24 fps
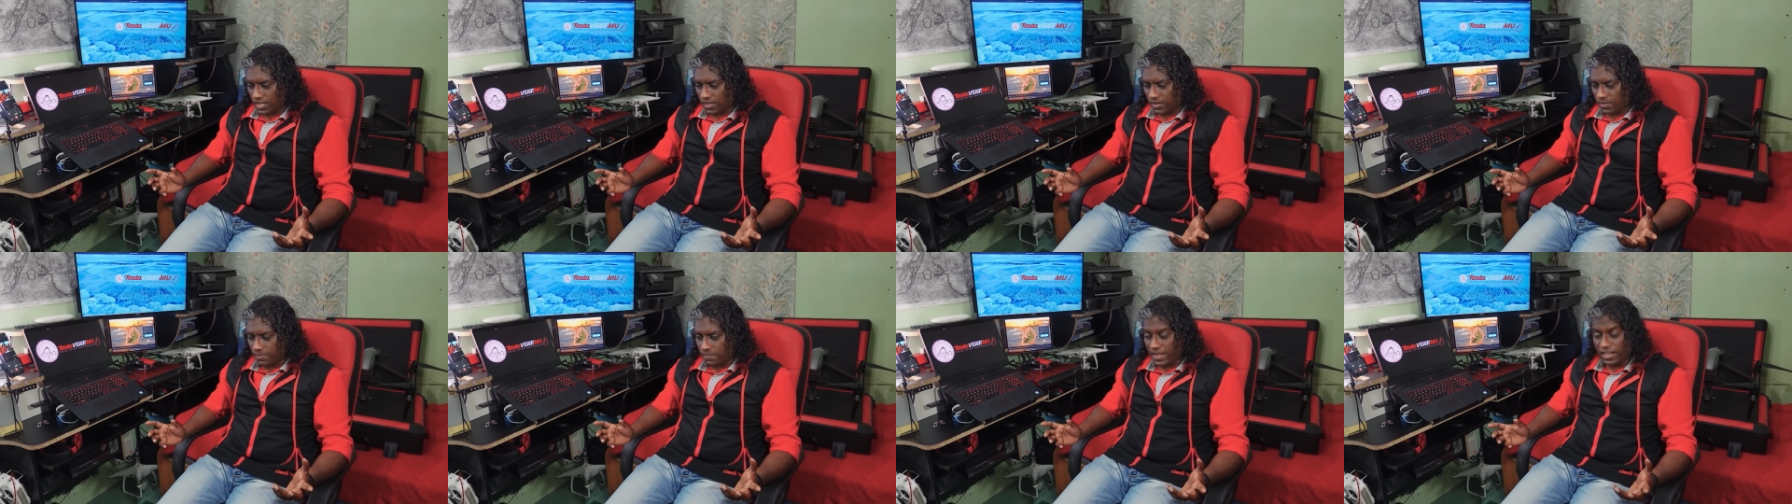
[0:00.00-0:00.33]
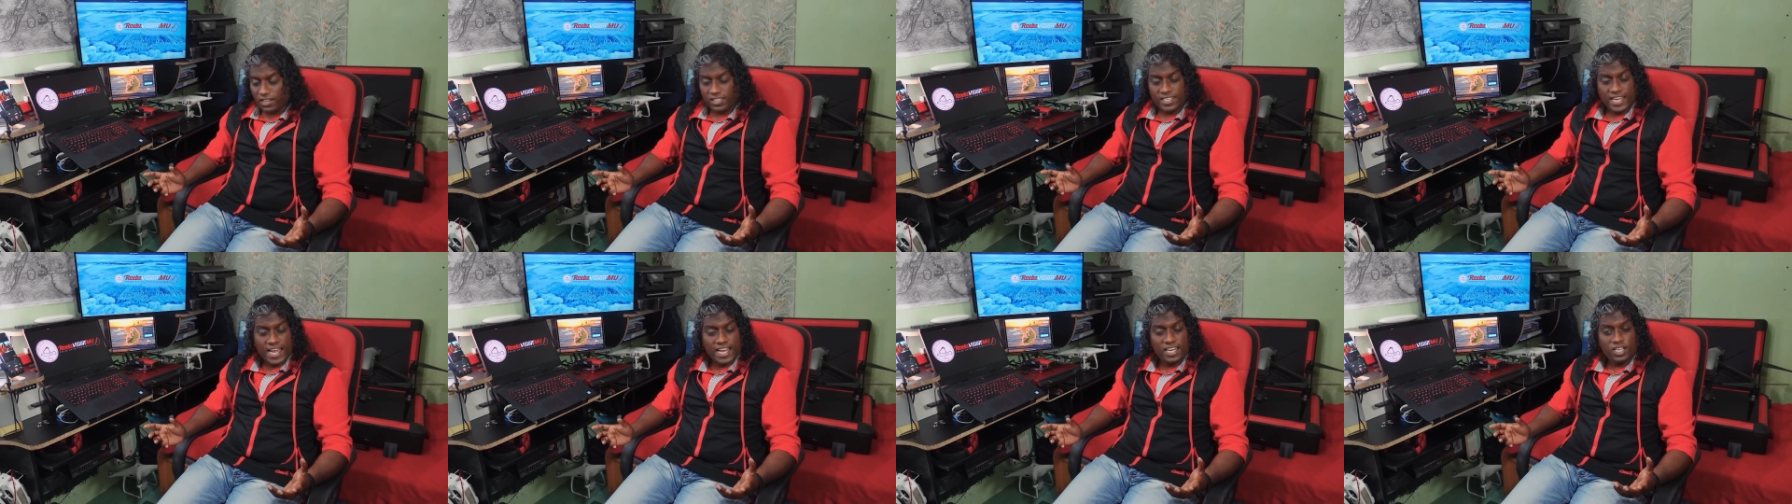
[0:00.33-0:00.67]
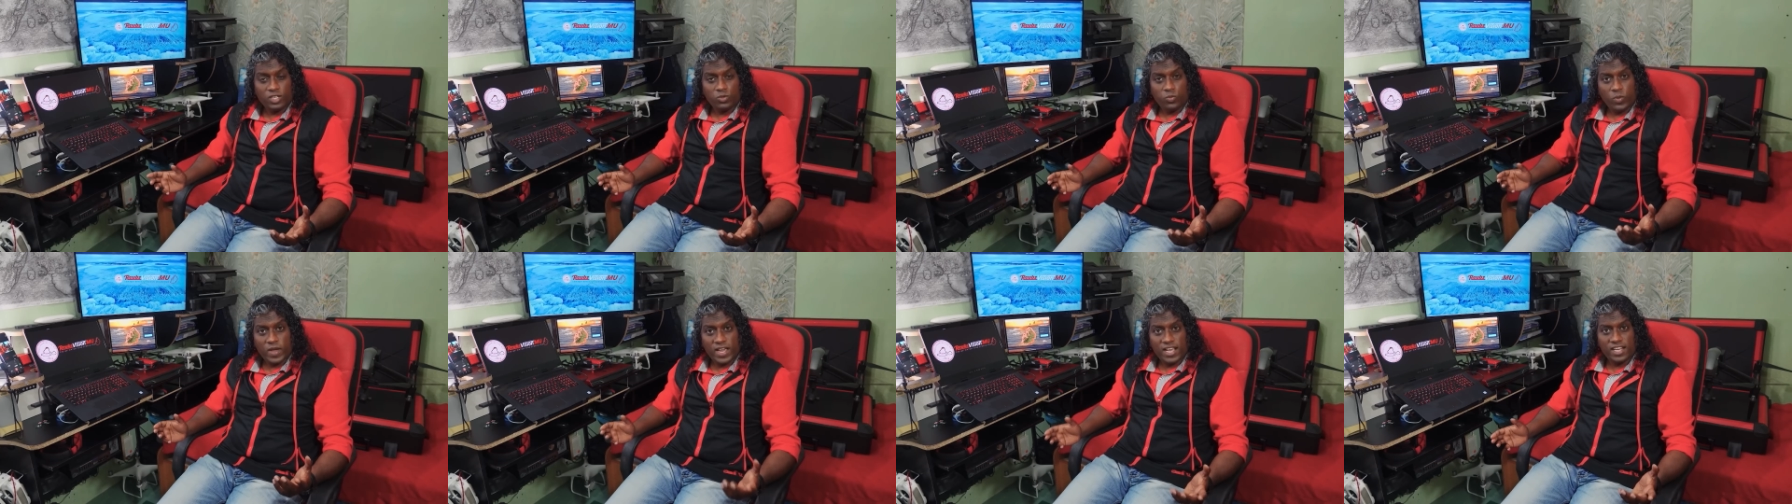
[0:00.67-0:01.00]

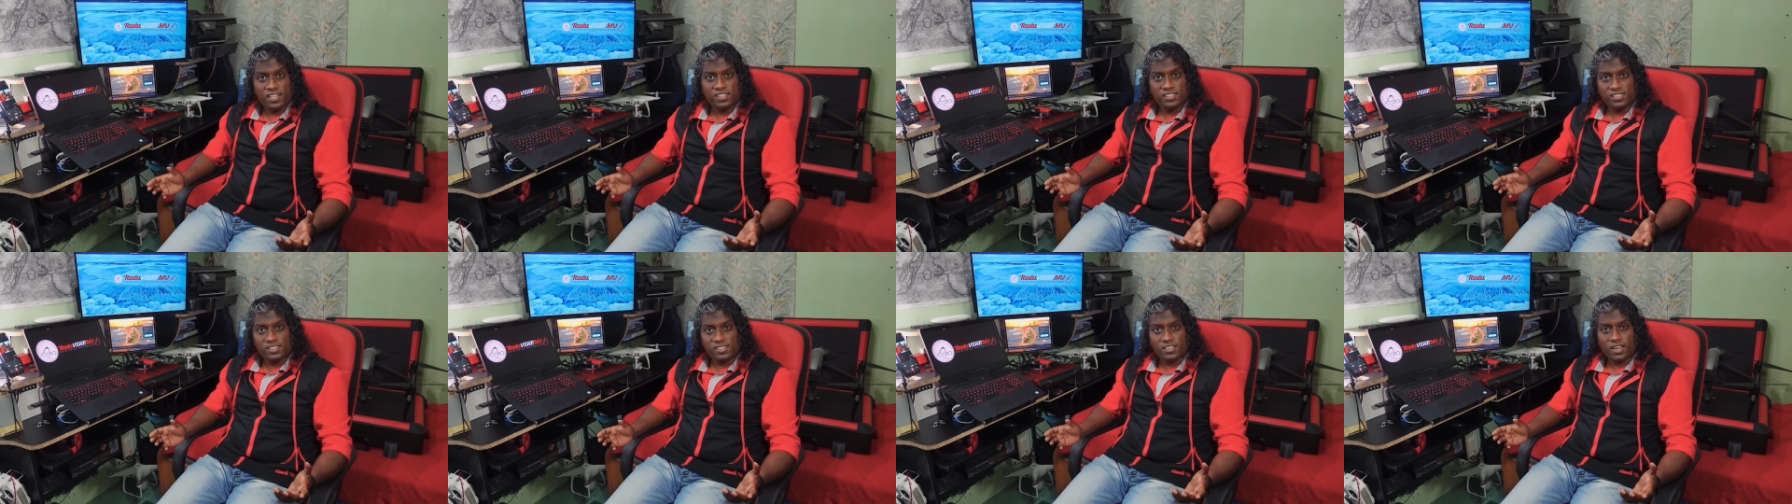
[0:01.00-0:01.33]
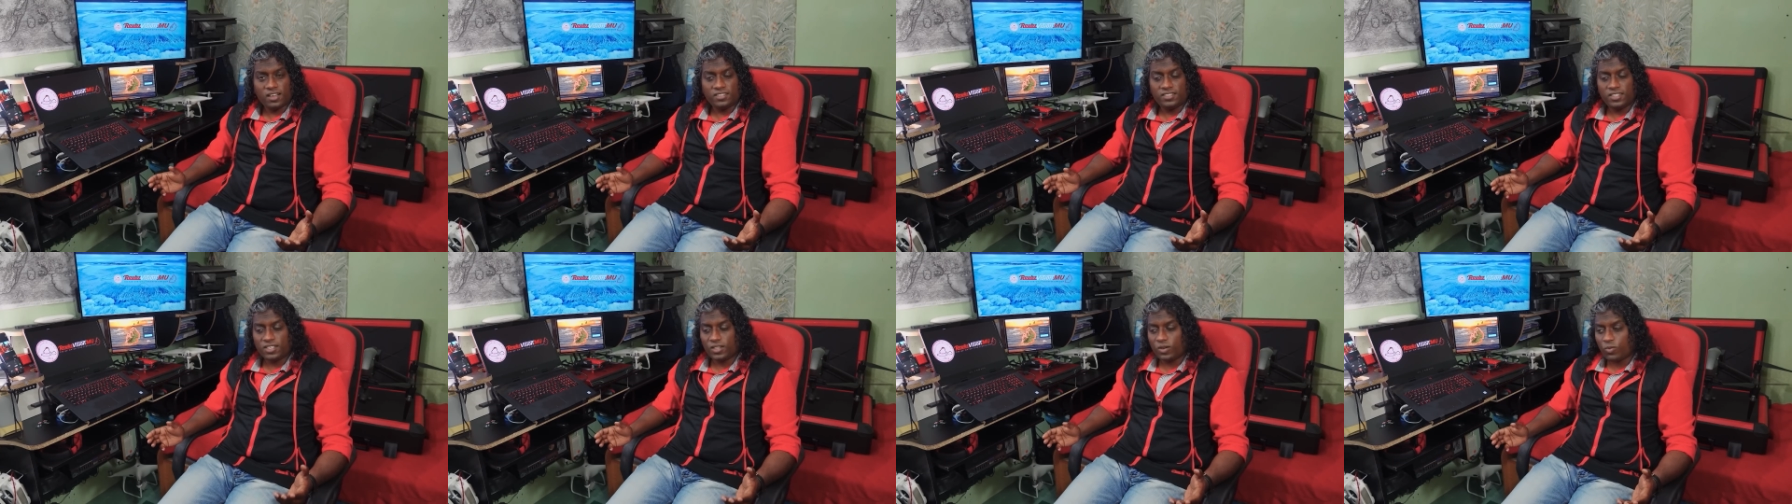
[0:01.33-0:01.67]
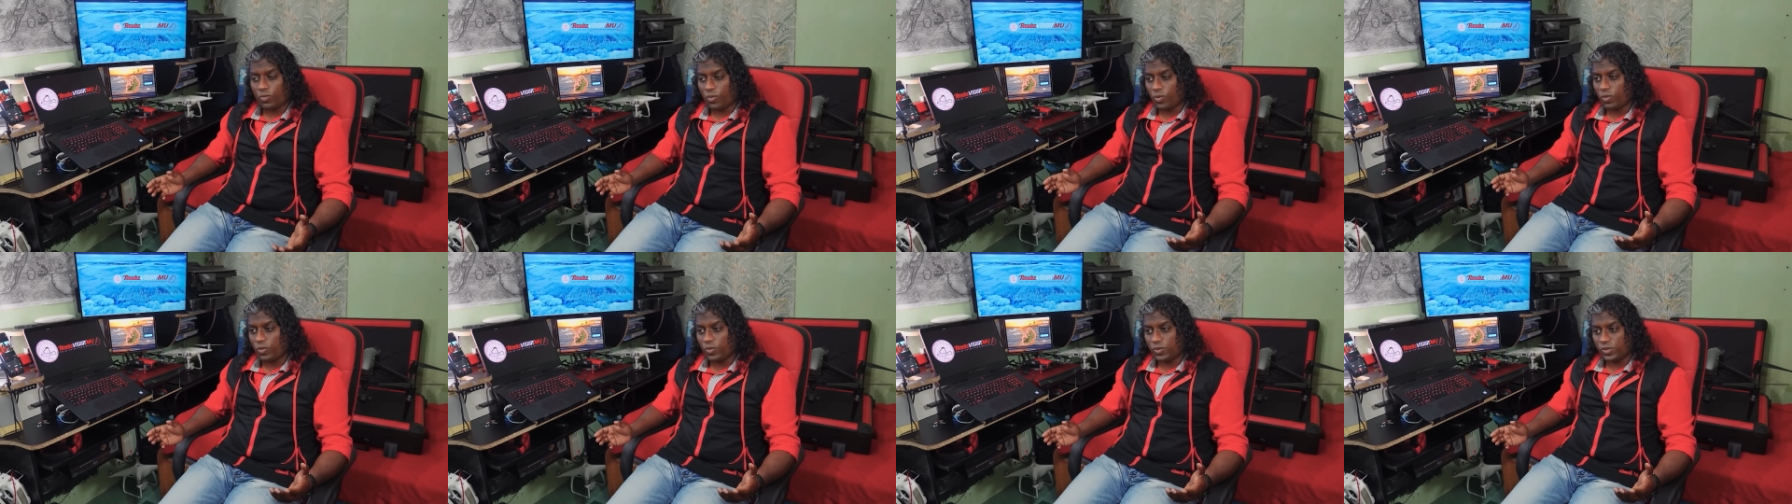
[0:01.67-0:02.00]
melon-headed whales
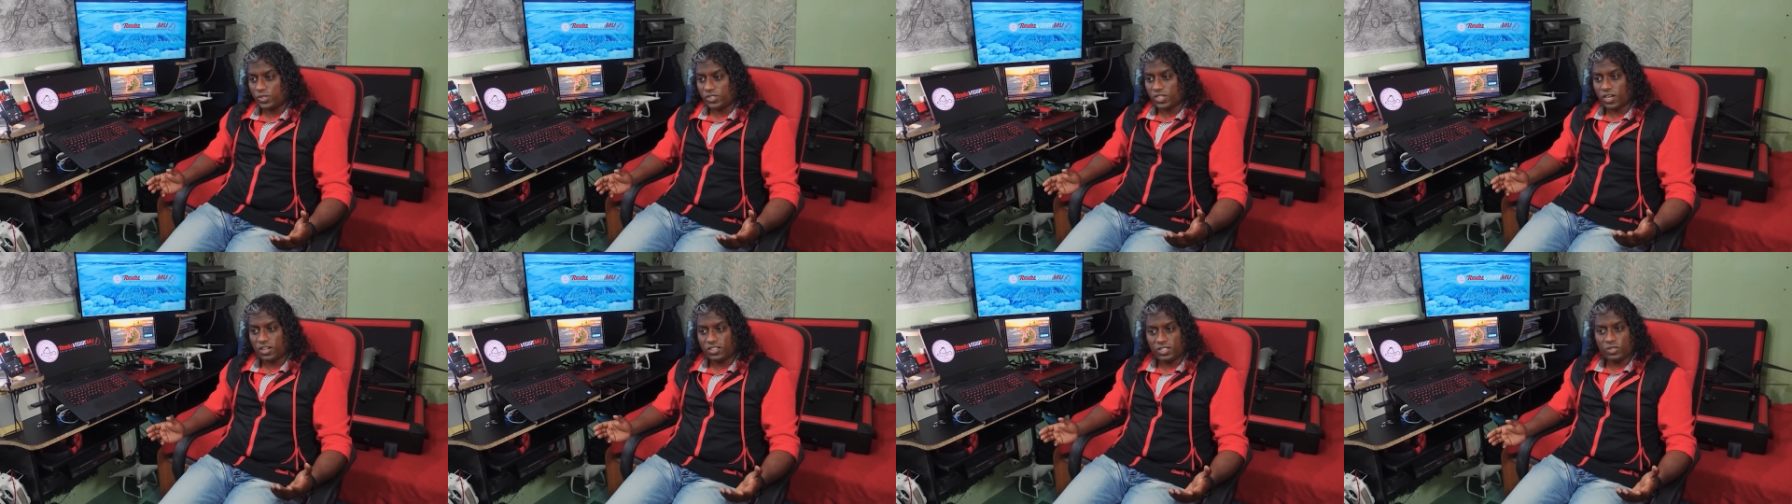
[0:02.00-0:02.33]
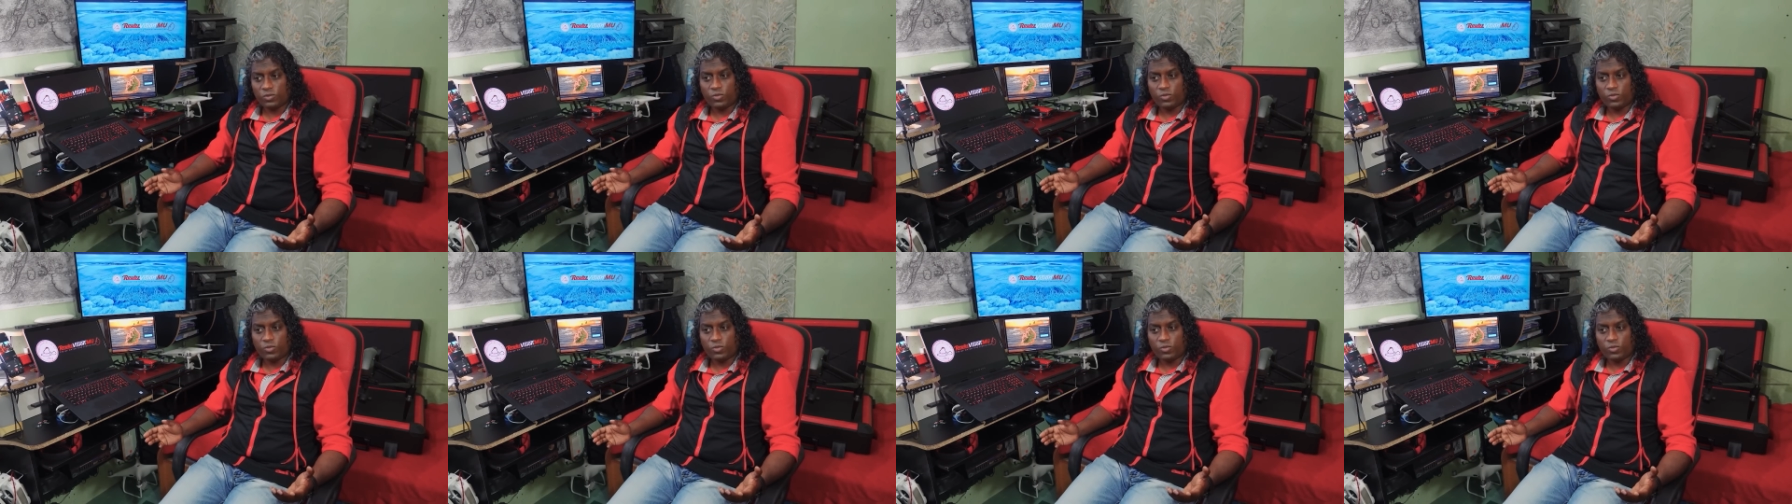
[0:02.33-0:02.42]
started